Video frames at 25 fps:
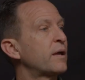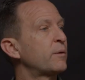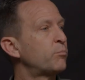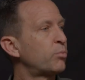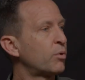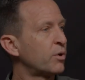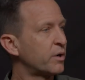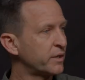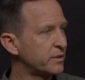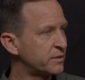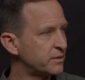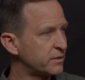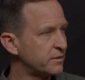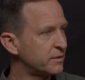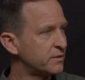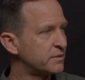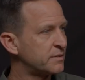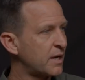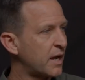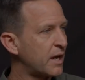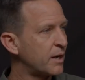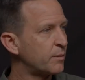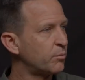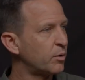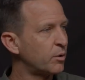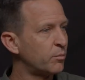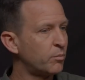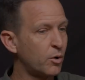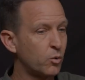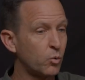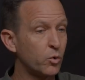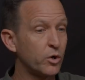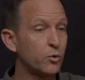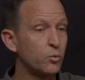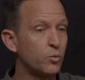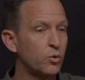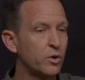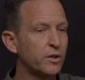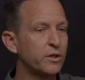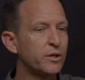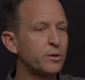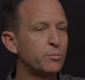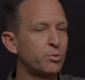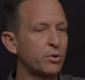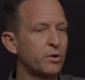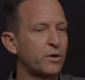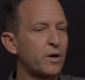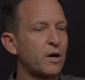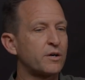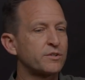they bring to the table, but we really
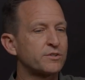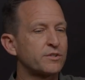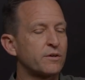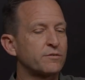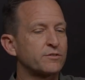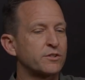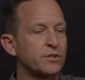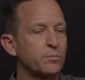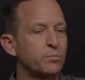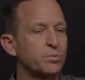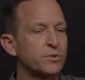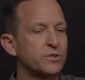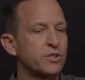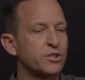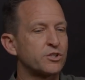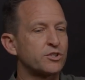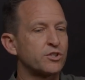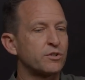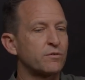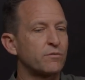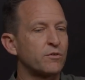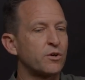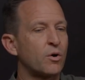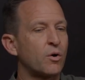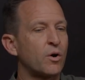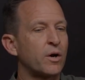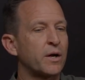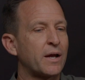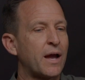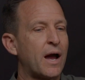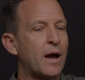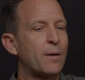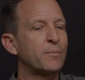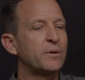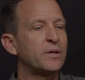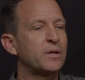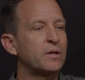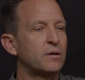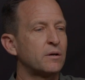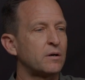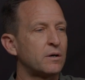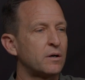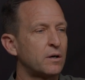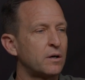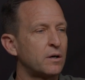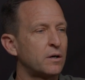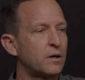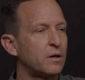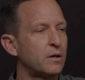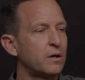put ourselves in a position of going, I'm
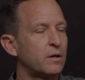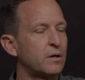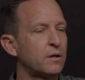here